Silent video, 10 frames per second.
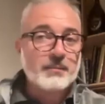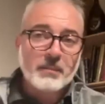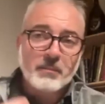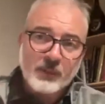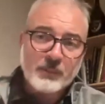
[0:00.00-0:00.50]

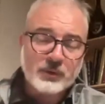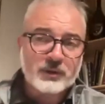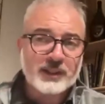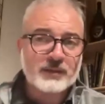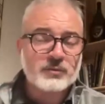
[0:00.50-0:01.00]
more
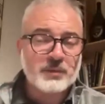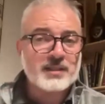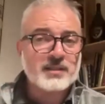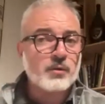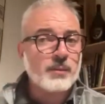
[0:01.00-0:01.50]
importantly, to me,
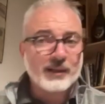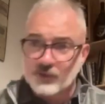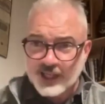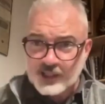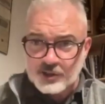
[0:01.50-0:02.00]
it's all about the
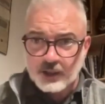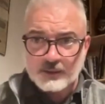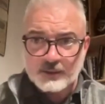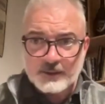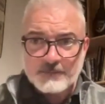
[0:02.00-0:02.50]
texture.
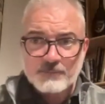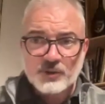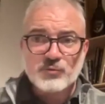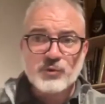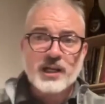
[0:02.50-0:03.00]

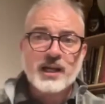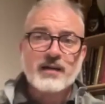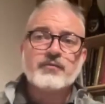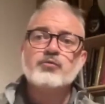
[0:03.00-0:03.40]
You really have a